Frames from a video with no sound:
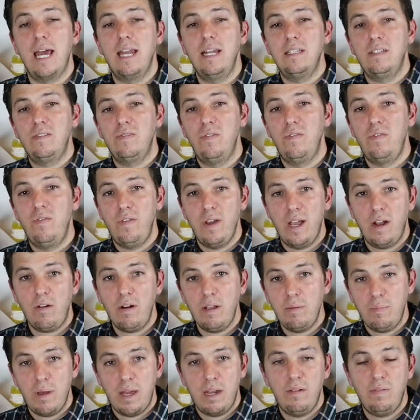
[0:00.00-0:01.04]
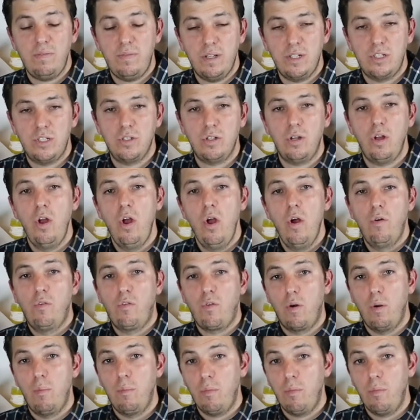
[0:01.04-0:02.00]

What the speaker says: and it's very beneficial for